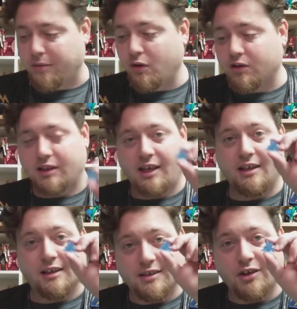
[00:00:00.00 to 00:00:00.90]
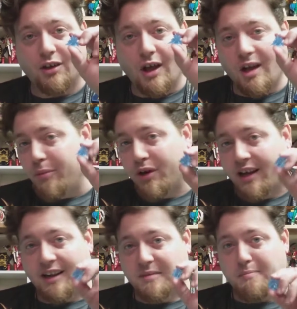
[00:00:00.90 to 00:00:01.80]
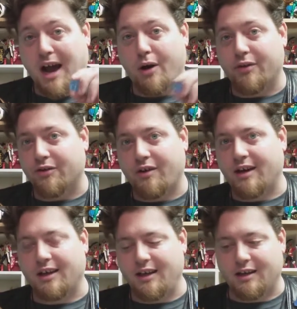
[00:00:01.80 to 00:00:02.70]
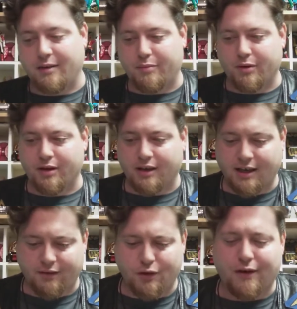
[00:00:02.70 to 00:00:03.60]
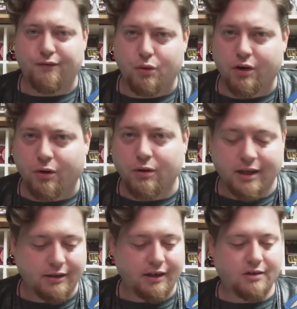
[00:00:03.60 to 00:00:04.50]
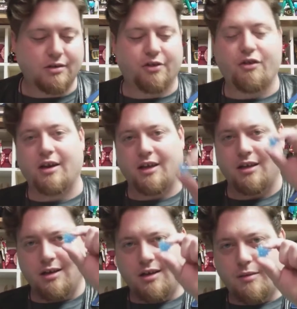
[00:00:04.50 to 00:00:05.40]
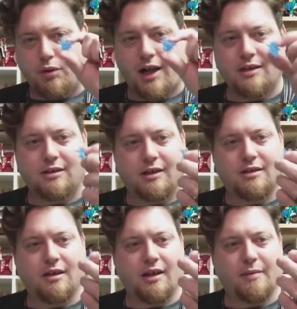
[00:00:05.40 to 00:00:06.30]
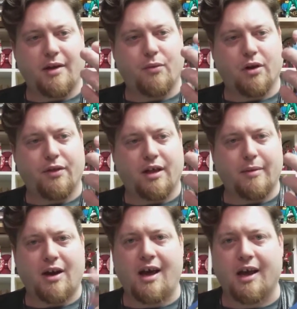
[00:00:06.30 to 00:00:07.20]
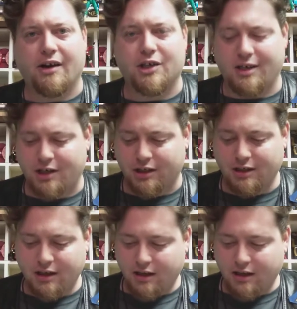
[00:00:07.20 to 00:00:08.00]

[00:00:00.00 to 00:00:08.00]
Of course, the kid can still put it in its mouth and try to eat it. But again, if you've got a 4-year-old out there that's going to try to eat plastic, you might want to think about higher education.